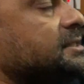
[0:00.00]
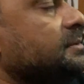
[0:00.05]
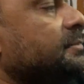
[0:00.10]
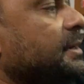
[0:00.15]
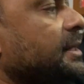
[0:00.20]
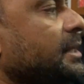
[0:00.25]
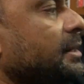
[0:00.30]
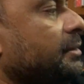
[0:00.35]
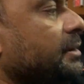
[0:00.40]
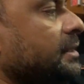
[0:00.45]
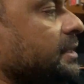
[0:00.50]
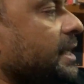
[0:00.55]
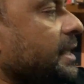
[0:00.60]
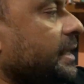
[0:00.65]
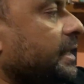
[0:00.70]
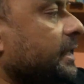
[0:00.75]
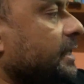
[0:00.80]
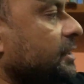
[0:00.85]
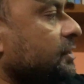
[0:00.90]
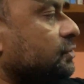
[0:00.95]
demand our
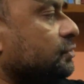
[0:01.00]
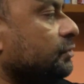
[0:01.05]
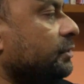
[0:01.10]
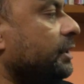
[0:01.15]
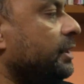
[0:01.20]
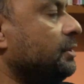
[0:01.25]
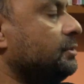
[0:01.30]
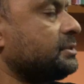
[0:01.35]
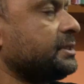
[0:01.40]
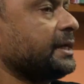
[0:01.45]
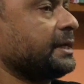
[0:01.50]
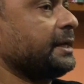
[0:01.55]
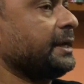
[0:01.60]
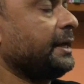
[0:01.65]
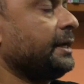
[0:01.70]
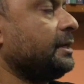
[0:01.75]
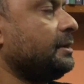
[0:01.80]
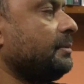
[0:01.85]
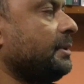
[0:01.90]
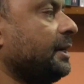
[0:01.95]
target is to reduce
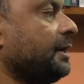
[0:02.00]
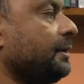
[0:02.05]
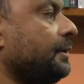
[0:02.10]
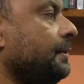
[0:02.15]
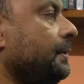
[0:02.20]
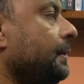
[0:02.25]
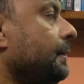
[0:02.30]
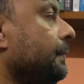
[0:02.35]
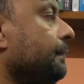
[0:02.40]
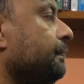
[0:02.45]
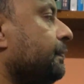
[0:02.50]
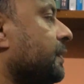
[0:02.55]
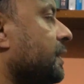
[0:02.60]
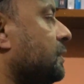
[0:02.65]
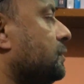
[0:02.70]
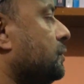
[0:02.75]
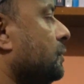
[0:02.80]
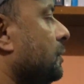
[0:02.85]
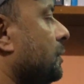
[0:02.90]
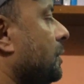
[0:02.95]
aggregate demand.
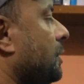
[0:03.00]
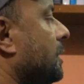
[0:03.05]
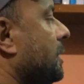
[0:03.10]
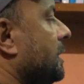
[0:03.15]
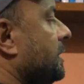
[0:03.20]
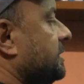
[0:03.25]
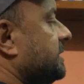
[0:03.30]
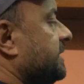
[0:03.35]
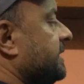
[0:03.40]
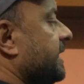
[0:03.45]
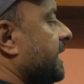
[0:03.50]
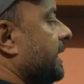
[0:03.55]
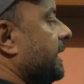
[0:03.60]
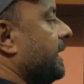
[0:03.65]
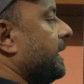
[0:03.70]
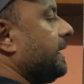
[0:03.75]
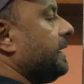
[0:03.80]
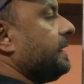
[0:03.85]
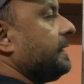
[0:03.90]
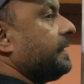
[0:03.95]
So
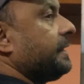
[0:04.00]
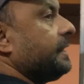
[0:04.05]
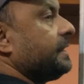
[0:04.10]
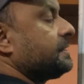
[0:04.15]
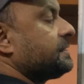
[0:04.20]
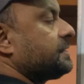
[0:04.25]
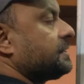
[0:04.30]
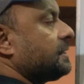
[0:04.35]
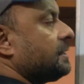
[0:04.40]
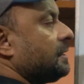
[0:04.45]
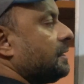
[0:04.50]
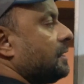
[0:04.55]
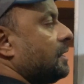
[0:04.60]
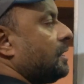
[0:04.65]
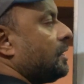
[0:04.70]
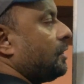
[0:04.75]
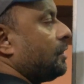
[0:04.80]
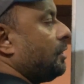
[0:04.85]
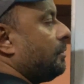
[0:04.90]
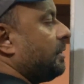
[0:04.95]
CRR increased,
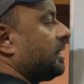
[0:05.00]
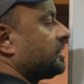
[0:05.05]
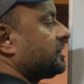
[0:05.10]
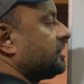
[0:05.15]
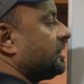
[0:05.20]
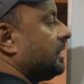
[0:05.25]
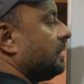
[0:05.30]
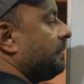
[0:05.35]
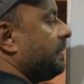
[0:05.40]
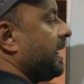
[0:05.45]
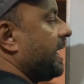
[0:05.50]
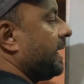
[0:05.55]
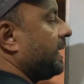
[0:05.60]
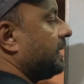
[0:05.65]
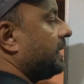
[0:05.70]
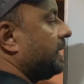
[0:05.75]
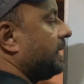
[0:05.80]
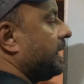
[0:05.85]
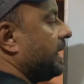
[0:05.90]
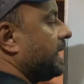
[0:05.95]
commercial bank
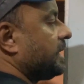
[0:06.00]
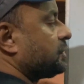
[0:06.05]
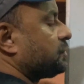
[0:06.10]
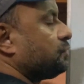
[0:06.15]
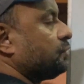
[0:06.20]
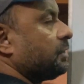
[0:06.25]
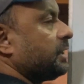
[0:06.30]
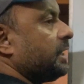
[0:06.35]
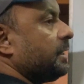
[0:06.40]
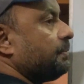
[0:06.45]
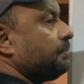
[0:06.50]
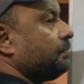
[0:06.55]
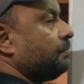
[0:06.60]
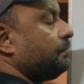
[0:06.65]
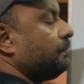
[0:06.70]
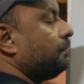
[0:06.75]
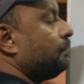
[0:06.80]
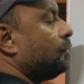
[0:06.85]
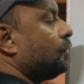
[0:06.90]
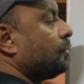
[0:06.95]
has to keep
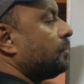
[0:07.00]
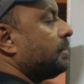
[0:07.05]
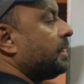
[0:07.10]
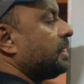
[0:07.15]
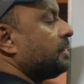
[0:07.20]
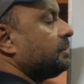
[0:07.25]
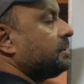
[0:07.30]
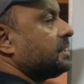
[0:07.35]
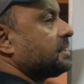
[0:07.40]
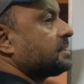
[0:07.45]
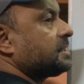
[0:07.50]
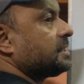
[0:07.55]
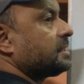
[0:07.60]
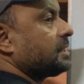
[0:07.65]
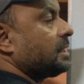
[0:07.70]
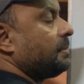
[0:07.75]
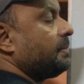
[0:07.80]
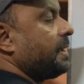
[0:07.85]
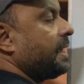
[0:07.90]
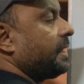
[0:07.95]
more money with the
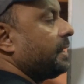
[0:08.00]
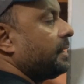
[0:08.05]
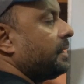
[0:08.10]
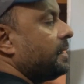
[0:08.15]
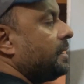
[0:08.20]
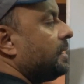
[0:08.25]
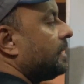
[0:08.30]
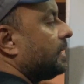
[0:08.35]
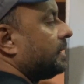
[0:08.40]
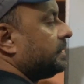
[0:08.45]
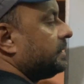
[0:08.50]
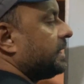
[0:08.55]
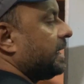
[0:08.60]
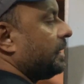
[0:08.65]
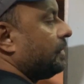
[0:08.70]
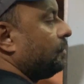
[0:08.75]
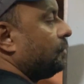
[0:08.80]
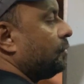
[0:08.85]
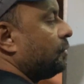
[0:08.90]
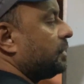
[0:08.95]
central bank, their
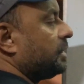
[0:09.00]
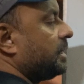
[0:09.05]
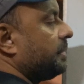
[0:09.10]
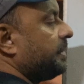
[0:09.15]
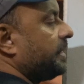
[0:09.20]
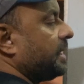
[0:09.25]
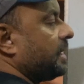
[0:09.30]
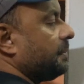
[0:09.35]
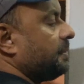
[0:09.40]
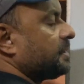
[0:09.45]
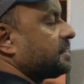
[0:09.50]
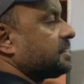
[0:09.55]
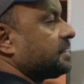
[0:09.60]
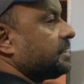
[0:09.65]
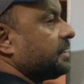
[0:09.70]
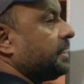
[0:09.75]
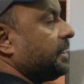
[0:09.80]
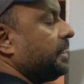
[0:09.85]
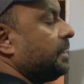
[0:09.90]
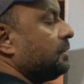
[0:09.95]
loan giving
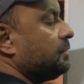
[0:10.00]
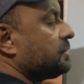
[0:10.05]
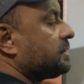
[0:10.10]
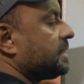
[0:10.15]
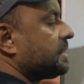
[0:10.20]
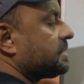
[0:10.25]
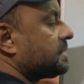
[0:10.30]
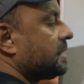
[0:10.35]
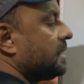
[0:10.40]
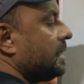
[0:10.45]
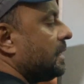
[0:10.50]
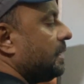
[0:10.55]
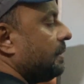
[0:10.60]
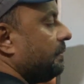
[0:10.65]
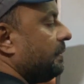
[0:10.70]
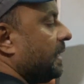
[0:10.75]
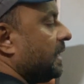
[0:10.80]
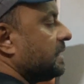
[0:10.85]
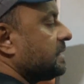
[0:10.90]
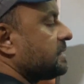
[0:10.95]
capacity reduces,
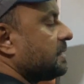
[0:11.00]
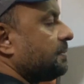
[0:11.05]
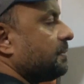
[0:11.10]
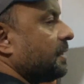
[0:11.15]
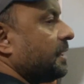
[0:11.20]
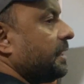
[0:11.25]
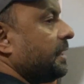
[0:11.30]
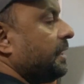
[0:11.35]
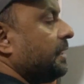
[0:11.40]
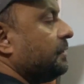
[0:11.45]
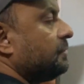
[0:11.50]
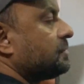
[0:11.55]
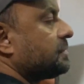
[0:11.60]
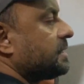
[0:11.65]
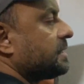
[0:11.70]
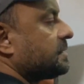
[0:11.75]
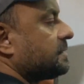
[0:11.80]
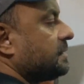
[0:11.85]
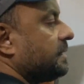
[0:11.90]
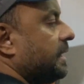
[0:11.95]
money supply
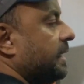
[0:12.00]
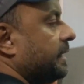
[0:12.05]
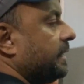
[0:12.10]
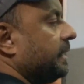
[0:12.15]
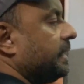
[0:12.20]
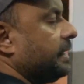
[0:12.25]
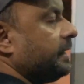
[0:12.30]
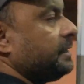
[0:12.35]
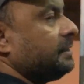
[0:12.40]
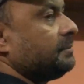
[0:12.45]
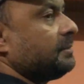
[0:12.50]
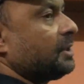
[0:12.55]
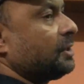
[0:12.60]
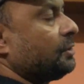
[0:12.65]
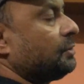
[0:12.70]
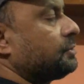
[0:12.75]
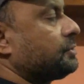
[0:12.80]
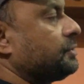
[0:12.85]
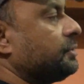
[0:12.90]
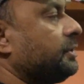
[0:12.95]
reduces, aggregate demand
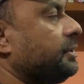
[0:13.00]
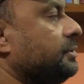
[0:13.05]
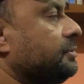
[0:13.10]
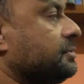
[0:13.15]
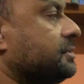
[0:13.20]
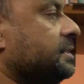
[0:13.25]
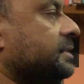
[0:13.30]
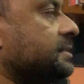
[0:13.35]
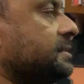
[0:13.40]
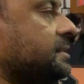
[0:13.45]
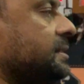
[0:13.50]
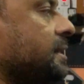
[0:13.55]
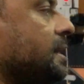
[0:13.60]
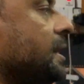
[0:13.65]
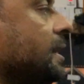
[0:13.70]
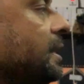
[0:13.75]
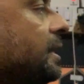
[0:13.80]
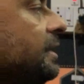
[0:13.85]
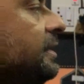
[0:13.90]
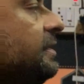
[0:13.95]
also reduces.
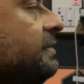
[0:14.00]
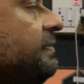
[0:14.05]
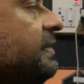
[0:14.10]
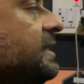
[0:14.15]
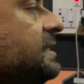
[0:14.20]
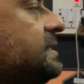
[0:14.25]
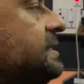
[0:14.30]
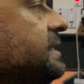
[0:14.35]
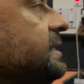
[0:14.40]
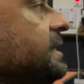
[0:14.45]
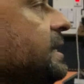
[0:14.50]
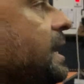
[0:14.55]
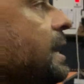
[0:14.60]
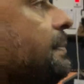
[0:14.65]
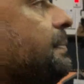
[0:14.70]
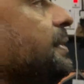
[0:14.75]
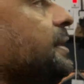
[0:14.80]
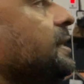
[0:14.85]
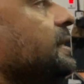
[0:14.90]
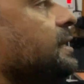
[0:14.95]
Reverse thing
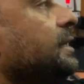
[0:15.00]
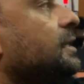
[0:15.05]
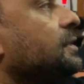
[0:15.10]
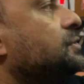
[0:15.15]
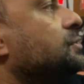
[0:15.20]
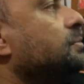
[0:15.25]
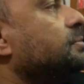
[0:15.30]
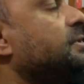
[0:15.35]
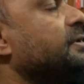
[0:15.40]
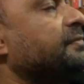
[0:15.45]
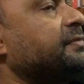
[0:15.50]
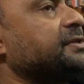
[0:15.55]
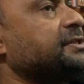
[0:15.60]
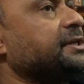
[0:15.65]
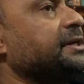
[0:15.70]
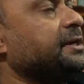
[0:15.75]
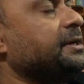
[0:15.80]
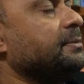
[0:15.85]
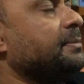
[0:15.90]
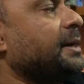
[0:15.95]
happen in case of
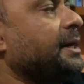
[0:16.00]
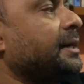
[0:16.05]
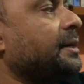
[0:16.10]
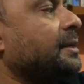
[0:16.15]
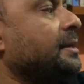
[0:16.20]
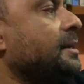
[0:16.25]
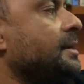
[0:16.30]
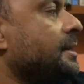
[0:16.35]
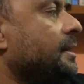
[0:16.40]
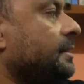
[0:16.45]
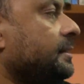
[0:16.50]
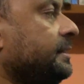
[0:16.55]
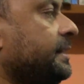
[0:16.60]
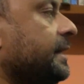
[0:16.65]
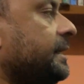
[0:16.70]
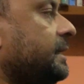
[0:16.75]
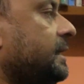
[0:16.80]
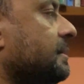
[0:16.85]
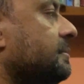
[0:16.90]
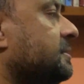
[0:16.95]
deficient demand.
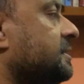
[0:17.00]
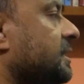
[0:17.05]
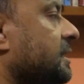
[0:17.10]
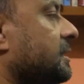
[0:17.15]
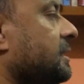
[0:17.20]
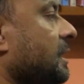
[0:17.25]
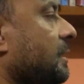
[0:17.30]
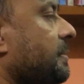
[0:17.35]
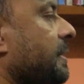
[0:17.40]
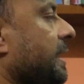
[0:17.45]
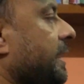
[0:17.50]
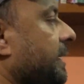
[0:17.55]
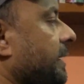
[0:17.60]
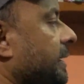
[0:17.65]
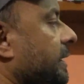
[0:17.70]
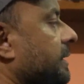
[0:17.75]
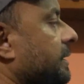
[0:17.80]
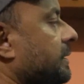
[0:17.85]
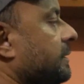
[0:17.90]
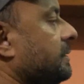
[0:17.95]
That time central bank
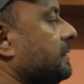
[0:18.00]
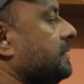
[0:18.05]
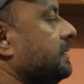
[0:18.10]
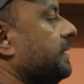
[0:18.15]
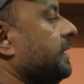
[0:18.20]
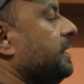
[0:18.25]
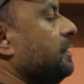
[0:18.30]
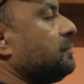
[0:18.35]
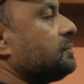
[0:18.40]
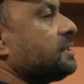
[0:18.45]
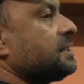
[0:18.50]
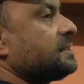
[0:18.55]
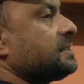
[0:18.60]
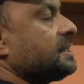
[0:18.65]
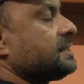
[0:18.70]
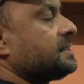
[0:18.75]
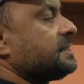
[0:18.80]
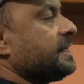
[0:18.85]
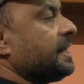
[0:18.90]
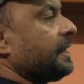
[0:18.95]
reduces the
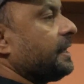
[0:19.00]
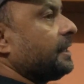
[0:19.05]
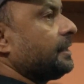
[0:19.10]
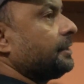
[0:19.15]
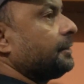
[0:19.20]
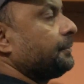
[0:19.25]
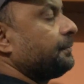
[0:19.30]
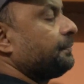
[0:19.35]
CRR,